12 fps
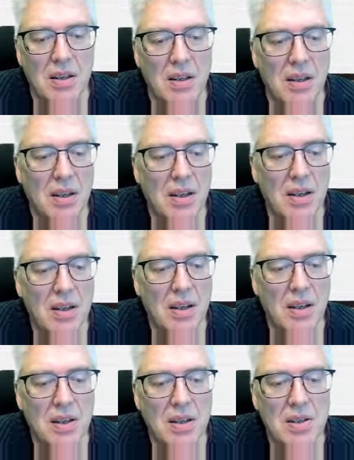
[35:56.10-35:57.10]
And
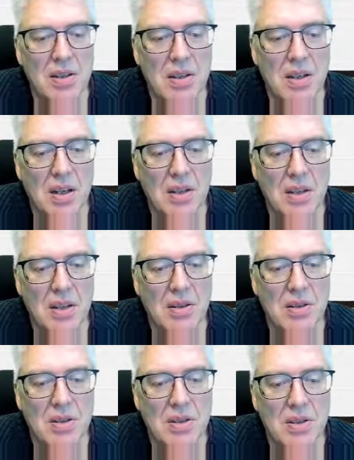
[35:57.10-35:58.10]
it
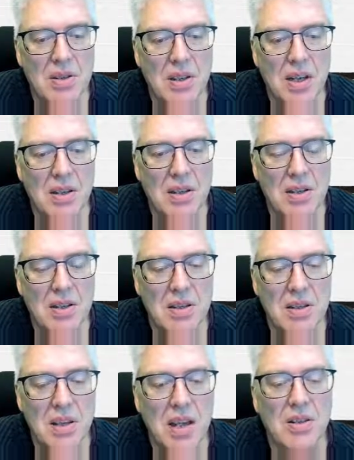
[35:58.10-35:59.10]
just
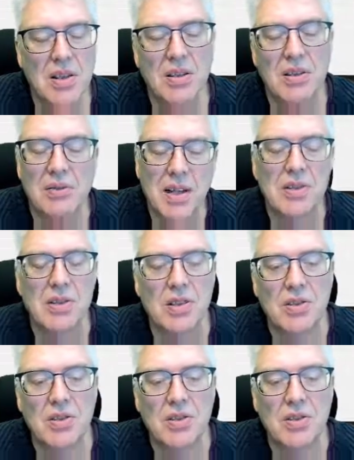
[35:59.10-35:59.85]
stays in the transit